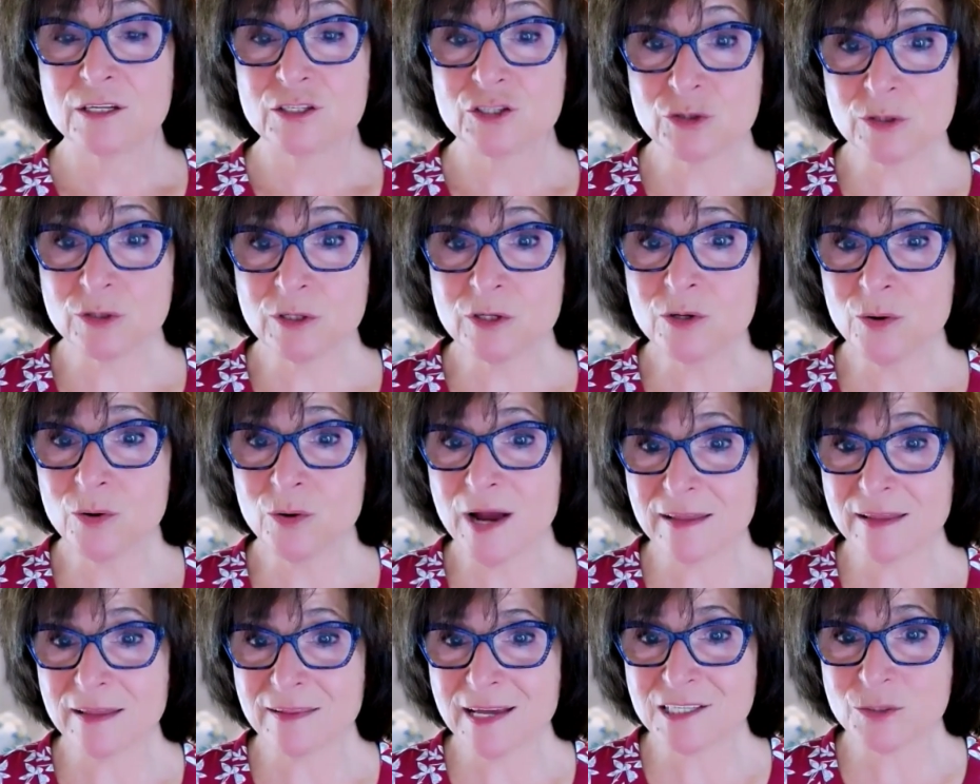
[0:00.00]

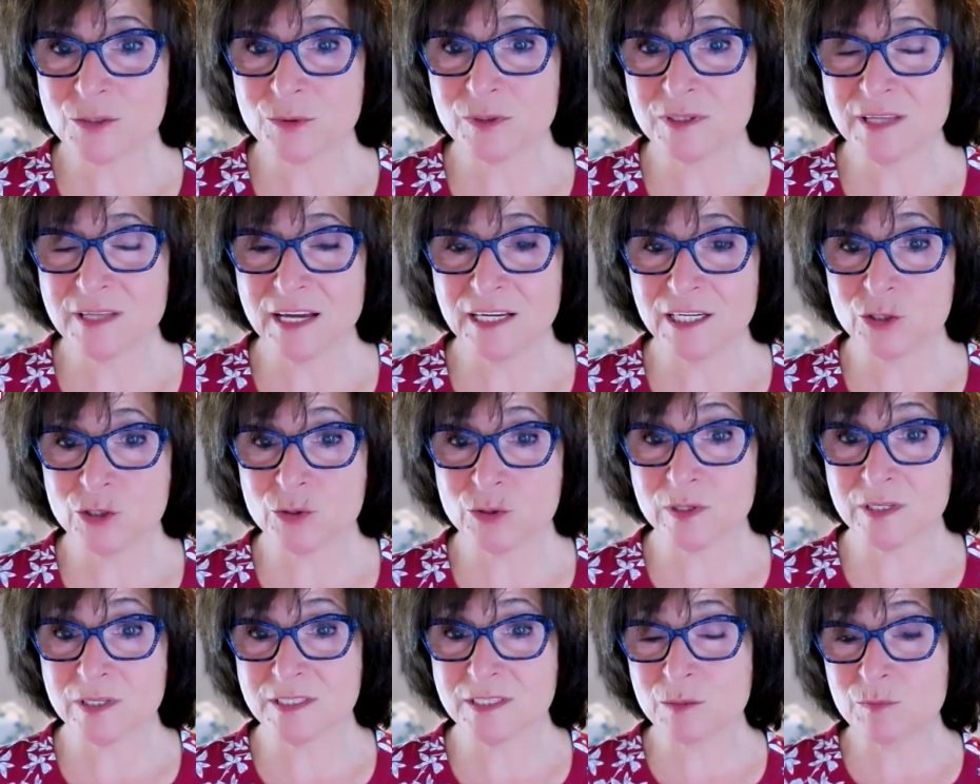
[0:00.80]
True, and that's what they
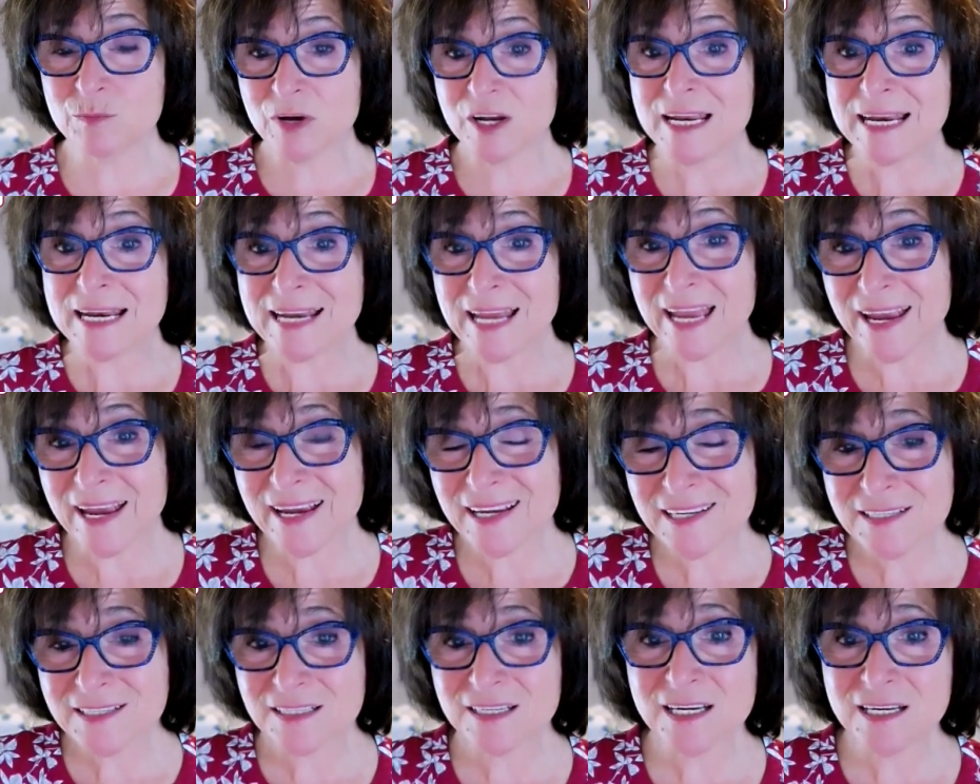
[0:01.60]
usually did. But in
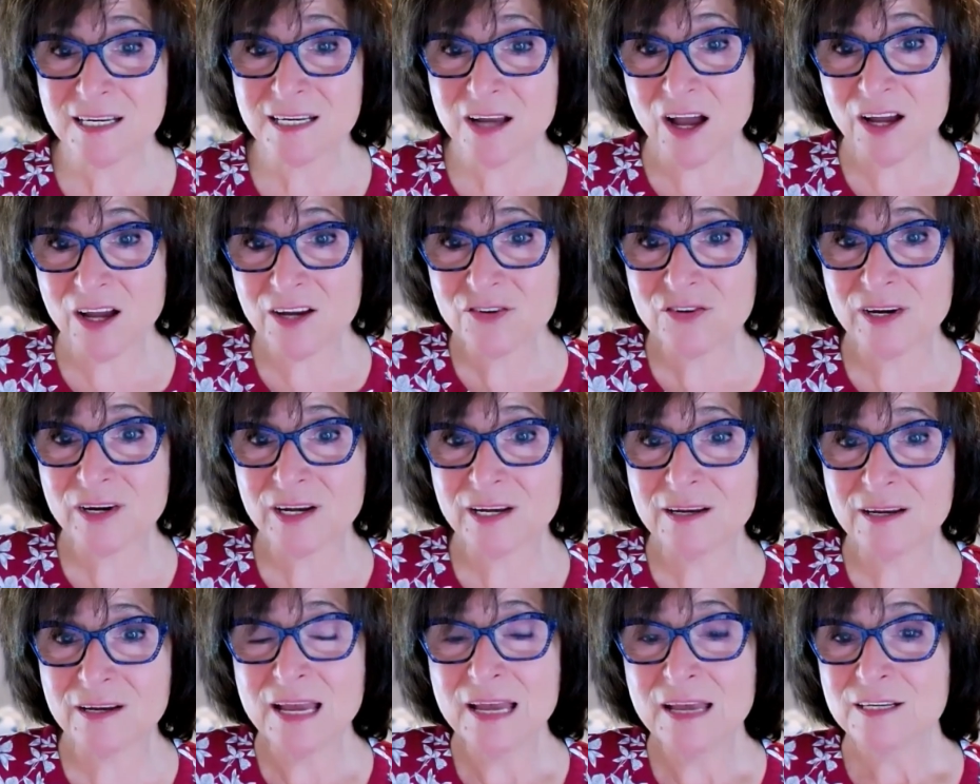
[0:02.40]

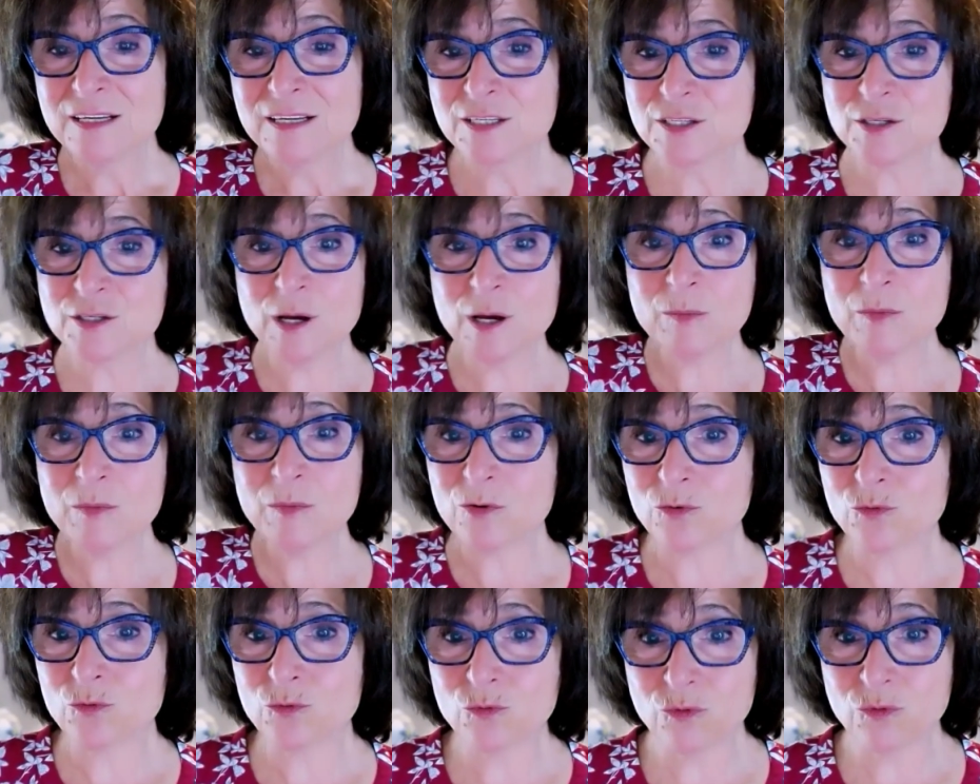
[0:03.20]
1800,
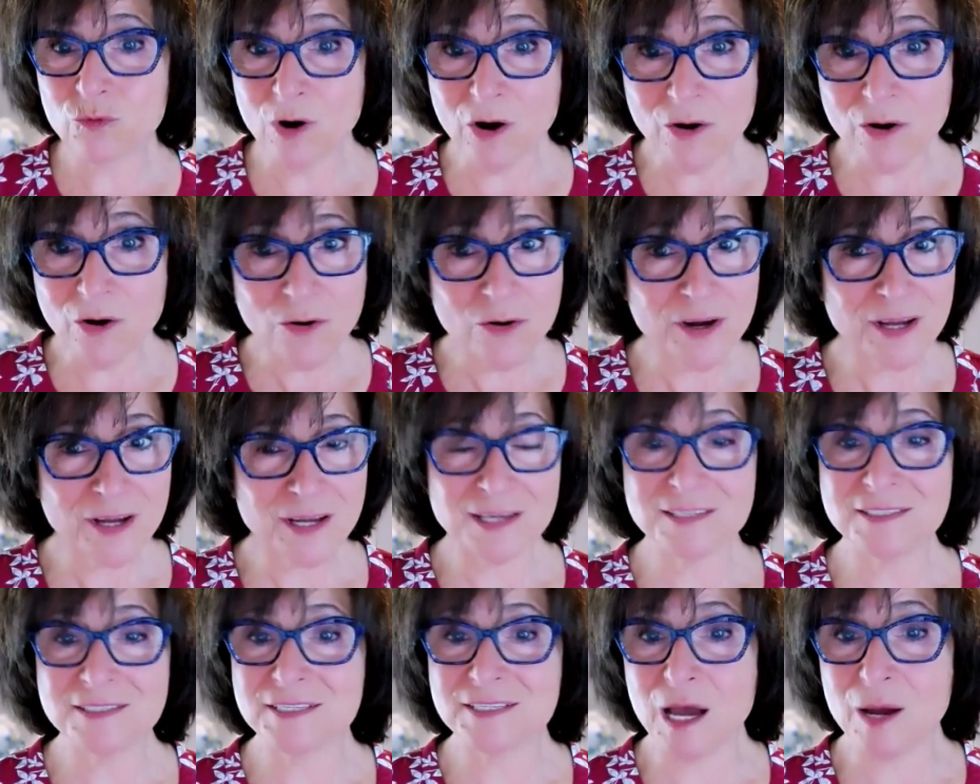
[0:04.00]
some rogue
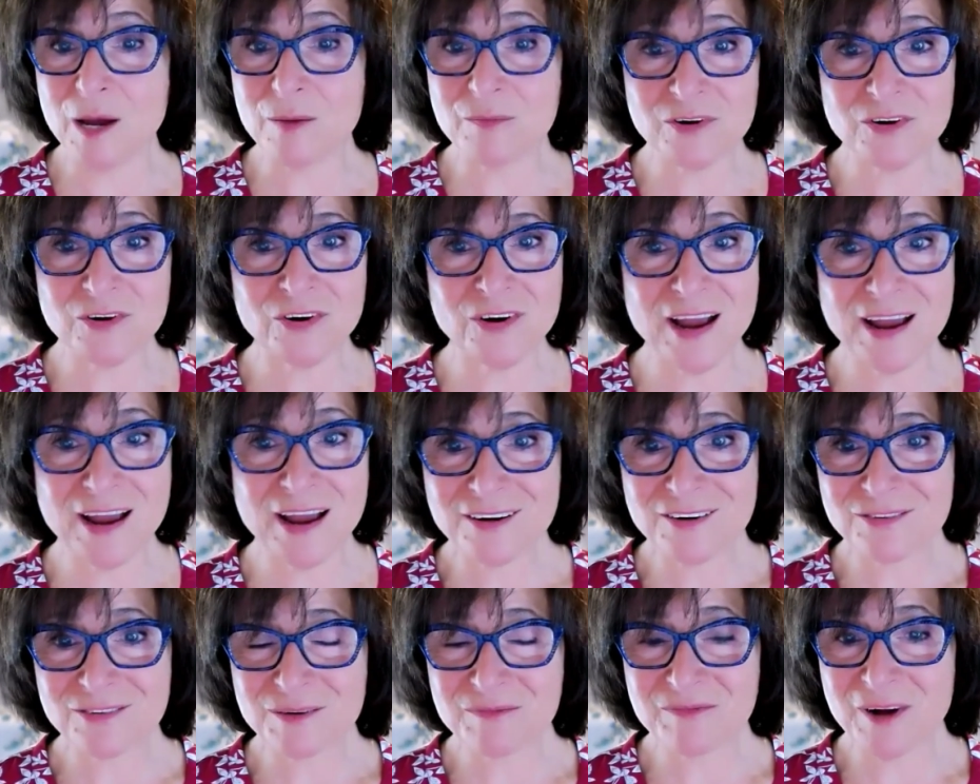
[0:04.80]

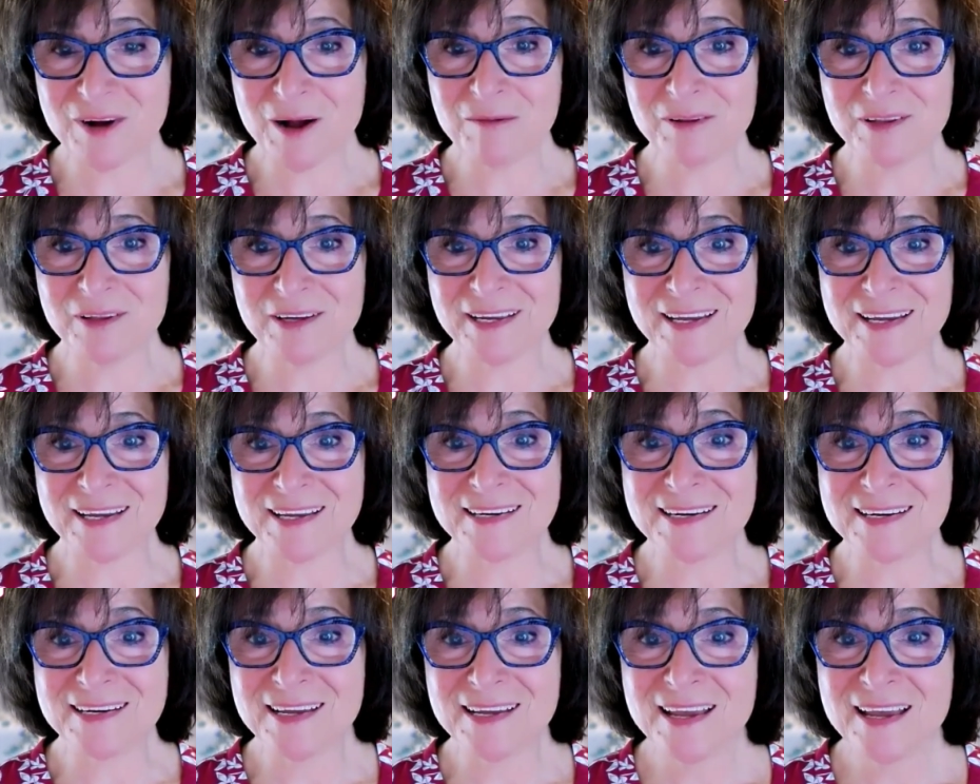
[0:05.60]
Democratic
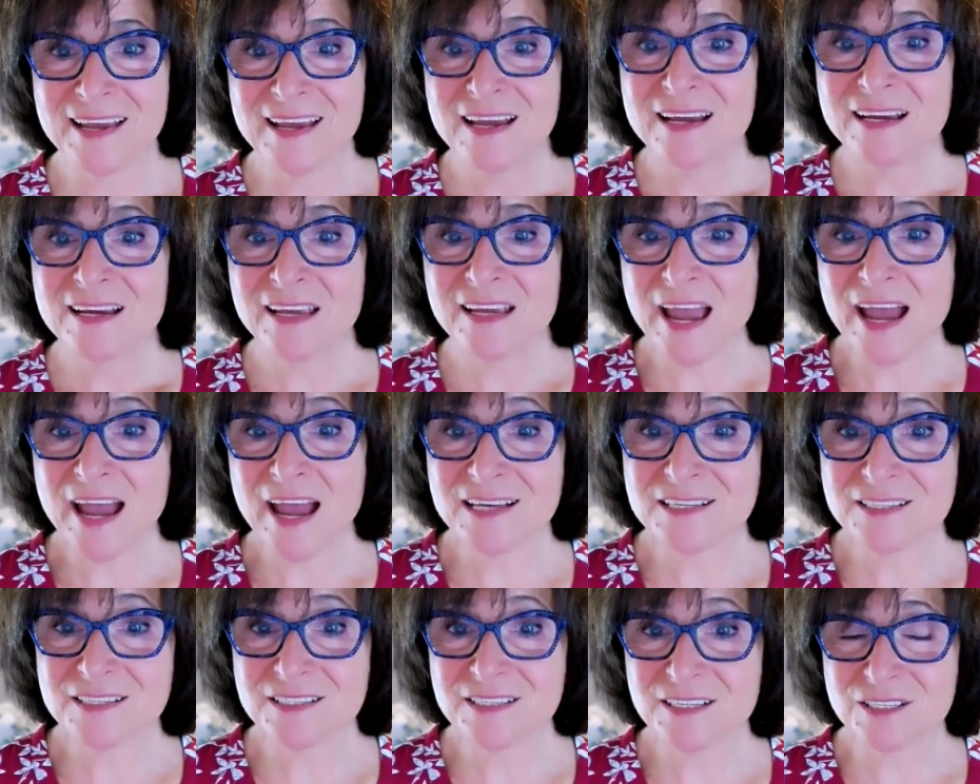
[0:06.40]
Republican
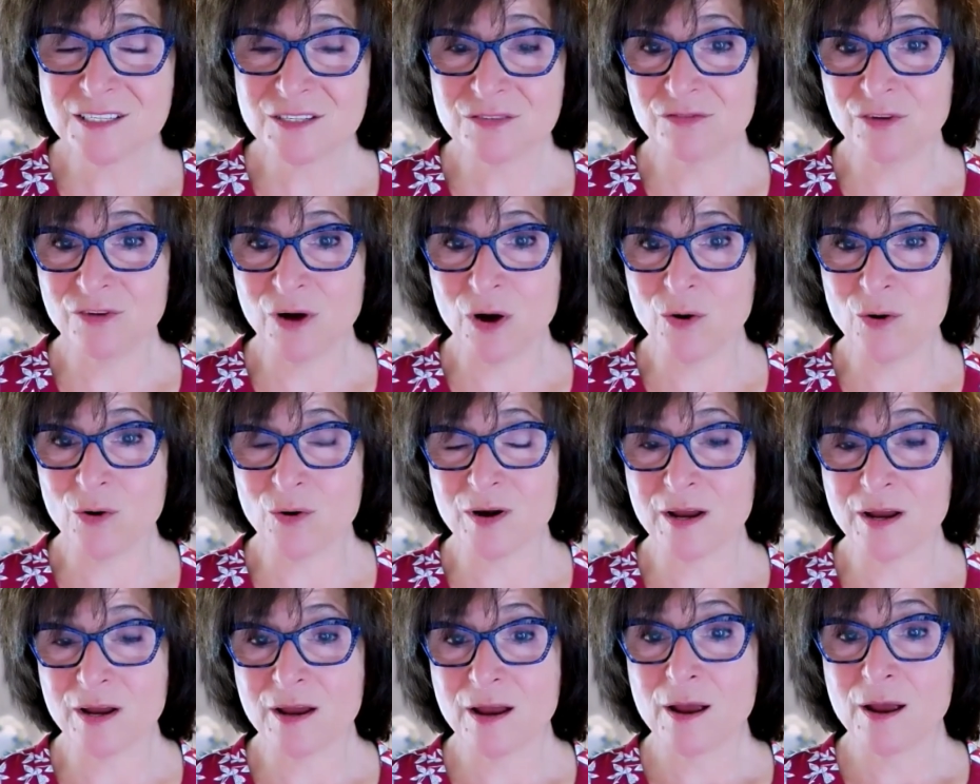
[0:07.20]
cast his
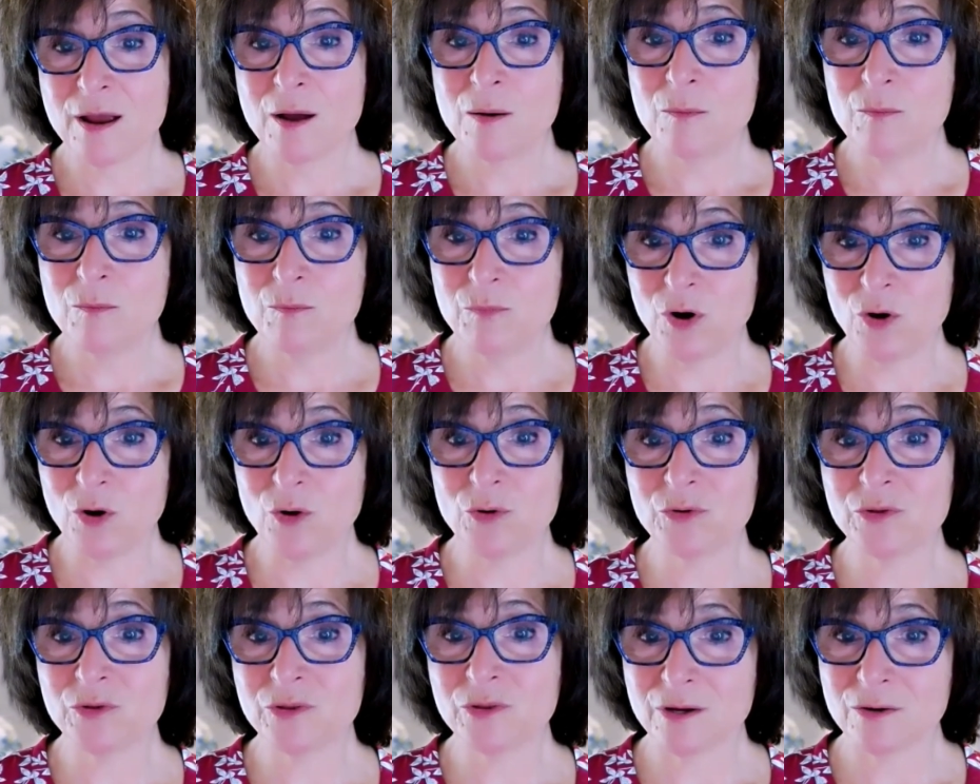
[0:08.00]
vote
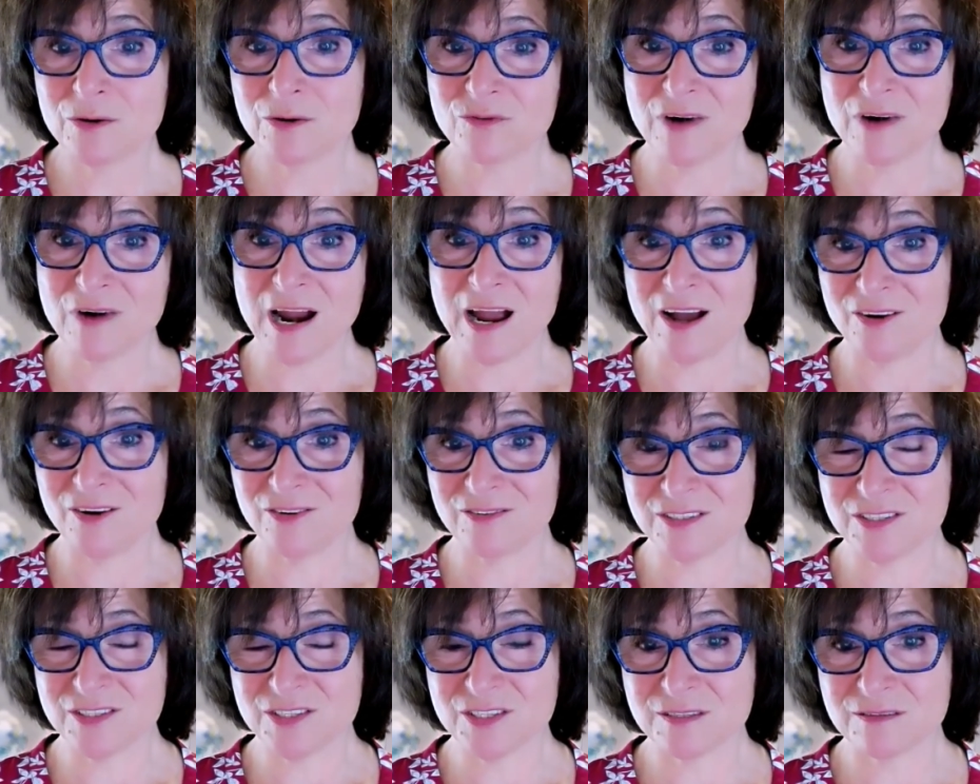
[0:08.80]
both
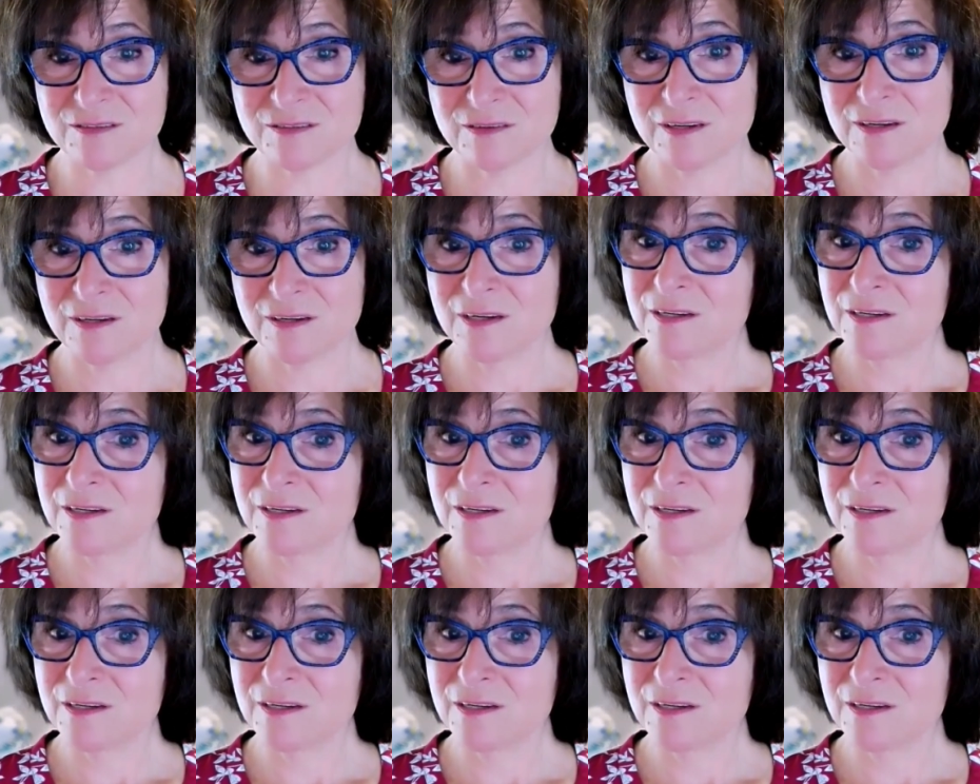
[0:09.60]
rounds.